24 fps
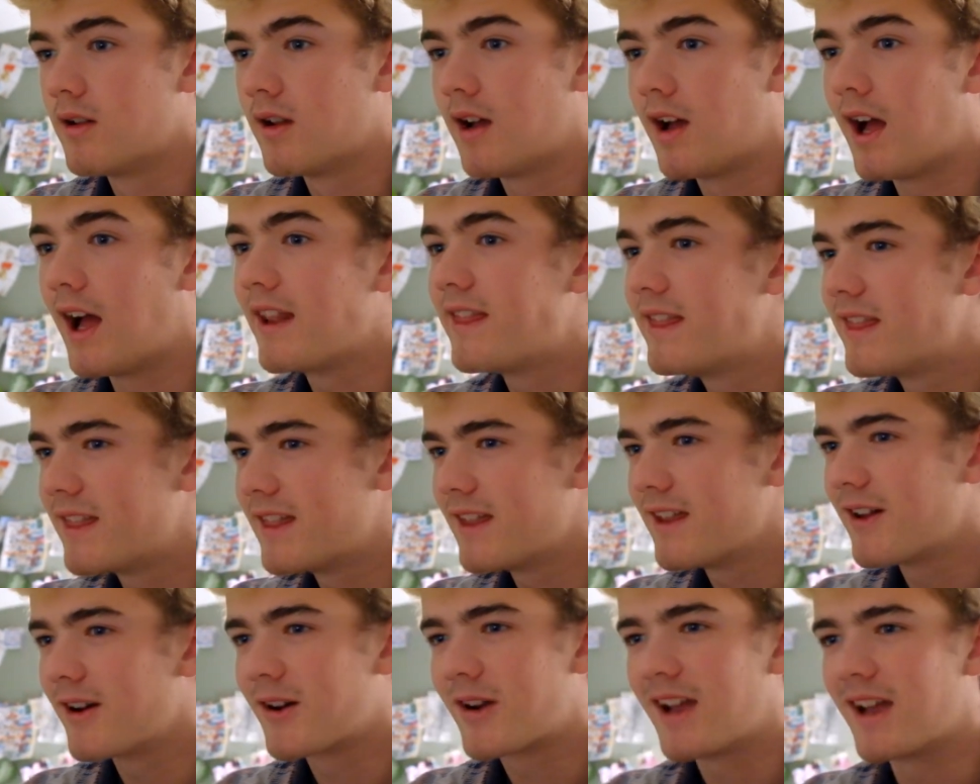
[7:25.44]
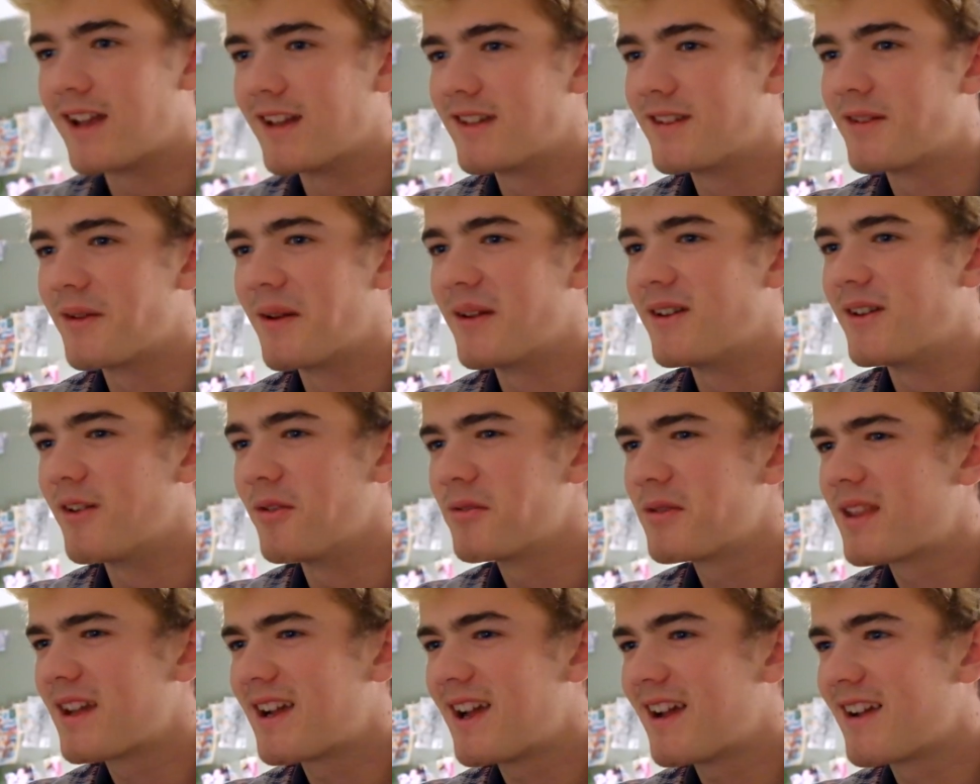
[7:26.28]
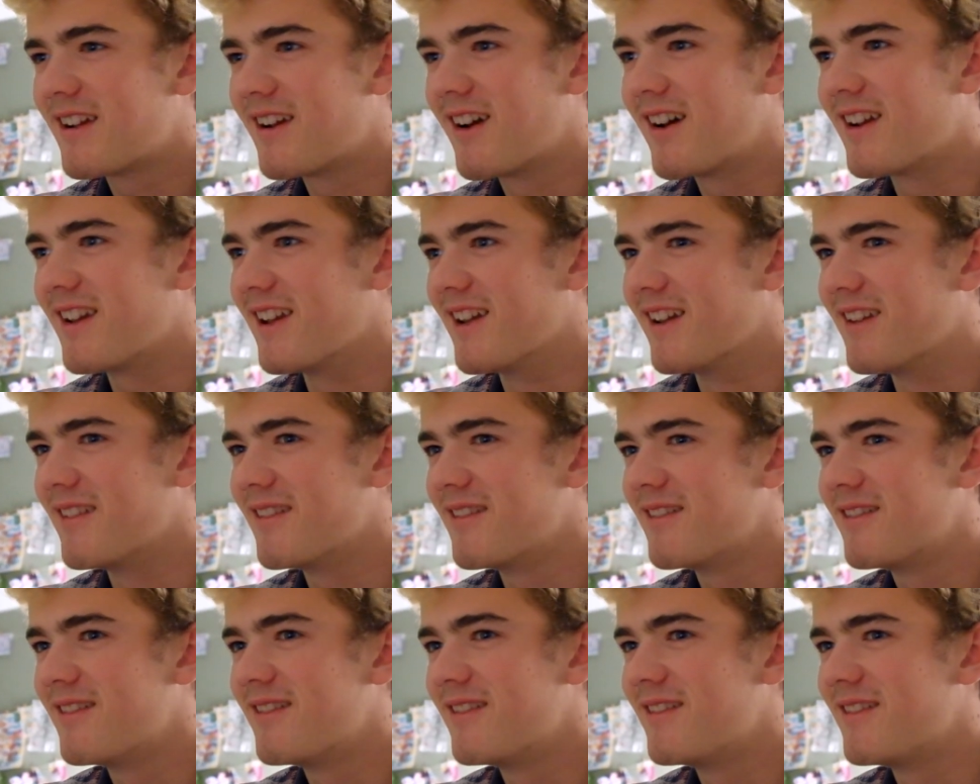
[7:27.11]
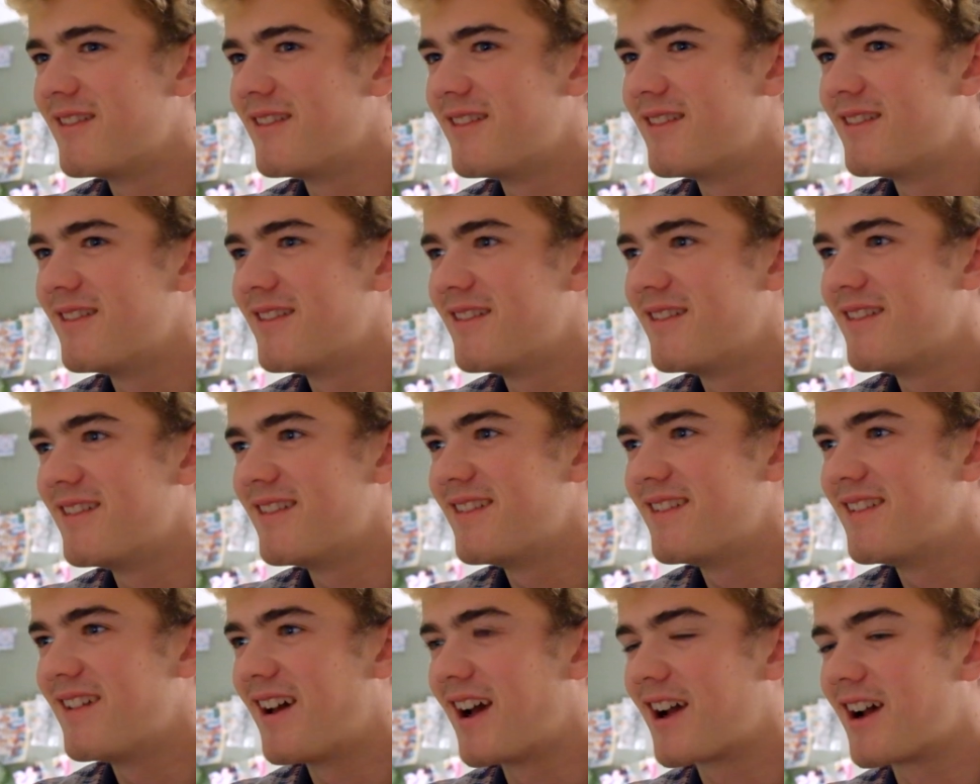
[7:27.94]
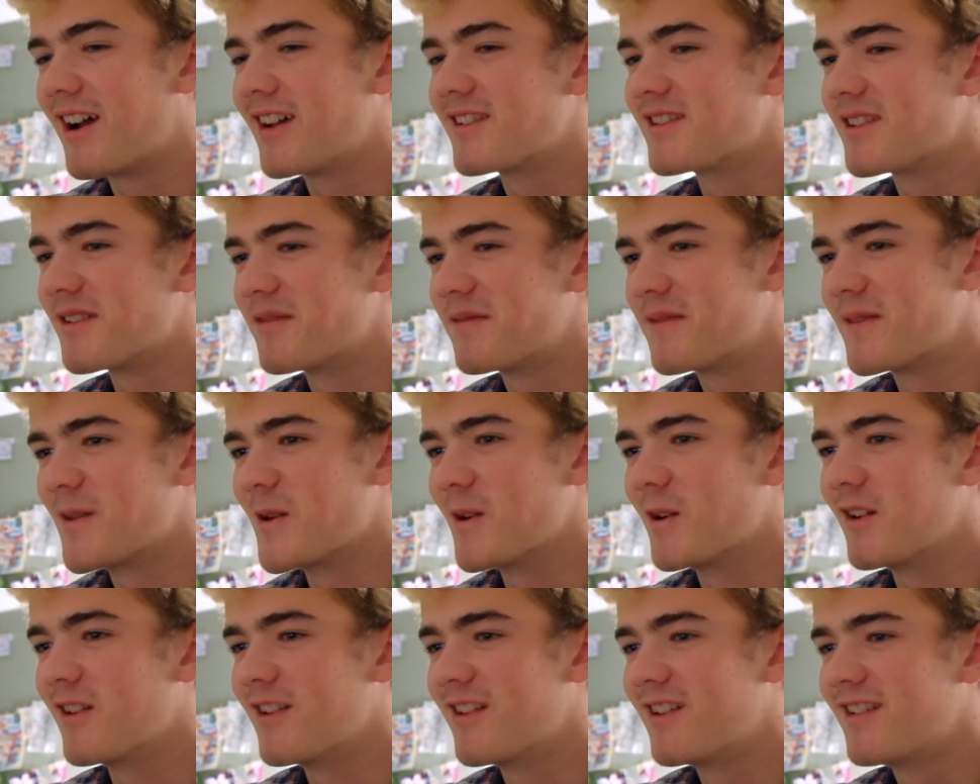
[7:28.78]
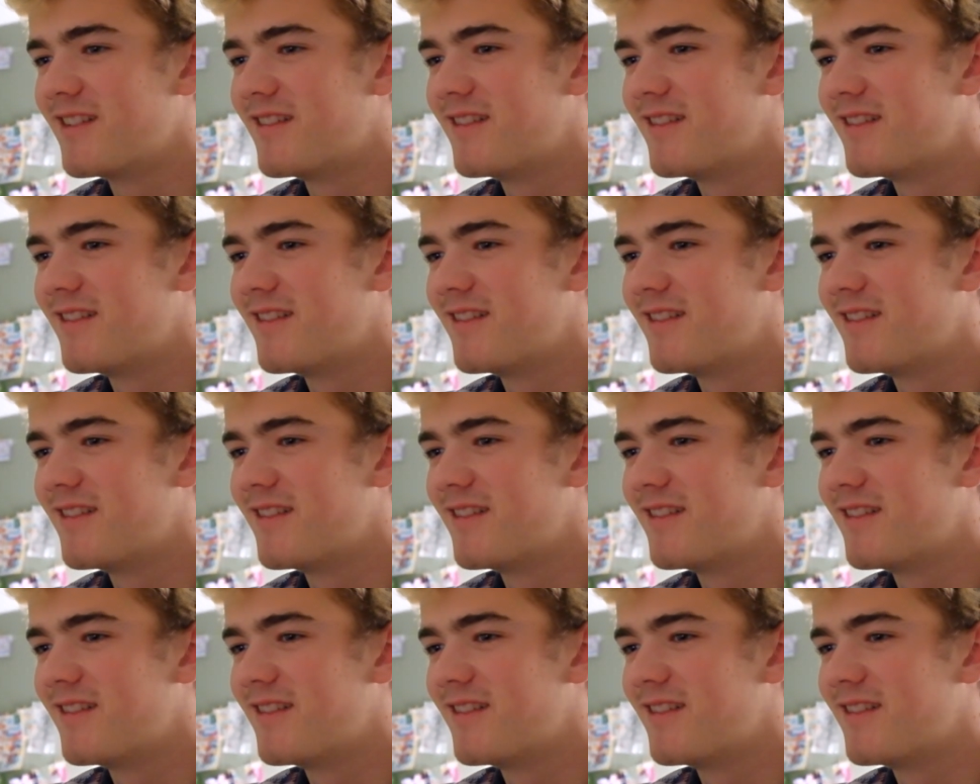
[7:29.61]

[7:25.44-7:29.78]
Okay, so I don't think I got in. I got deferred.